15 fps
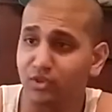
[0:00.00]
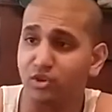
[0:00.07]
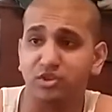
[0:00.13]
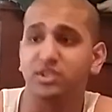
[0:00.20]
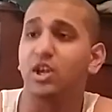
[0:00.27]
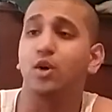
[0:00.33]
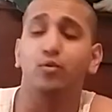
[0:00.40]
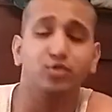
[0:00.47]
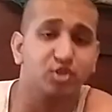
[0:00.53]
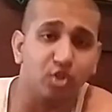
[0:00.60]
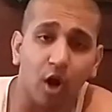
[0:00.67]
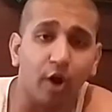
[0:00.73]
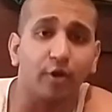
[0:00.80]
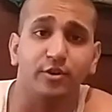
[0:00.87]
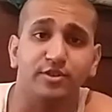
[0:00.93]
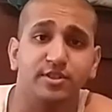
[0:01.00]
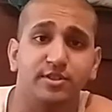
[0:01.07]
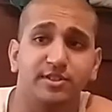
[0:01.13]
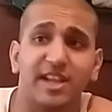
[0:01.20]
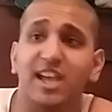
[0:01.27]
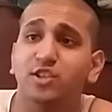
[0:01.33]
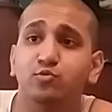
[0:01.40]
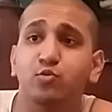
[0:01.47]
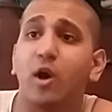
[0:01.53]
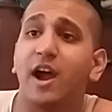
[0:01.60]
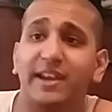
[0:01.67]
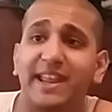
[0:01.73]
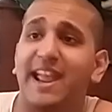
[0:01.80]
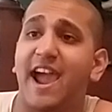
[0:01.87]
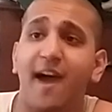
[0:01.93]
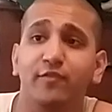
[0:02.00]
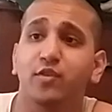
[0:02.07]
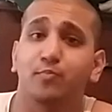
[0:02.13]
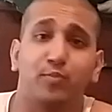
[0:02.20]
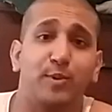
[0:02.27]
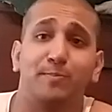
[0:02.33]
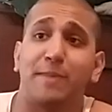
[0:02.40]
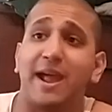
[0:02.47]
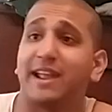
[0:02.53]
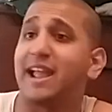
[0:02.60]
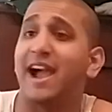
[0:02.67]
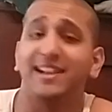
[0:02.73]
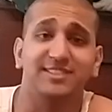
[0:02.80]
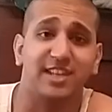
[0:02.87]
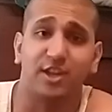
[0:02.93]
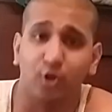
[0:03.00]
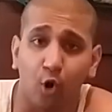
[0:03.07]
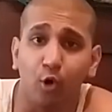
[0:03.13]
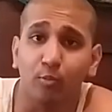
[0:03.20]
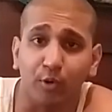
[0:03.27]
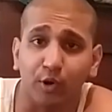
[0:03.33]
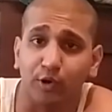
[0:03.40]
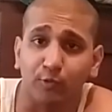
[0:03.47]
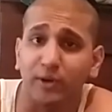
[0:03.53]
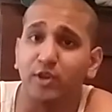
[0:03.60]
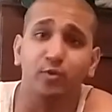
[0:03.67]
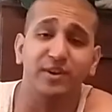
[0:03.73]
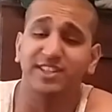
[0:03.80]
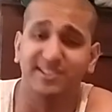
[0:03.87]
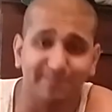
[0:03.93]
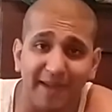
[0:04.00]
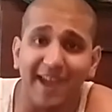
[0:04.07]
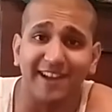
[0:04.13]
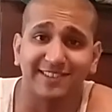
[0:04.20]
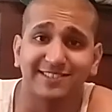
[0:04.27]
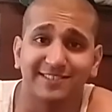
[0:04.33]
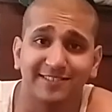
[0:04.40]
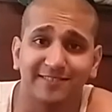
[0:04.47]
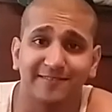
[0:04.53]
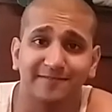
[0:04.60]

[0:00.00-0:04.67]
there's no stars. That's why they have to bring back guys like Goldberg. What do you expect?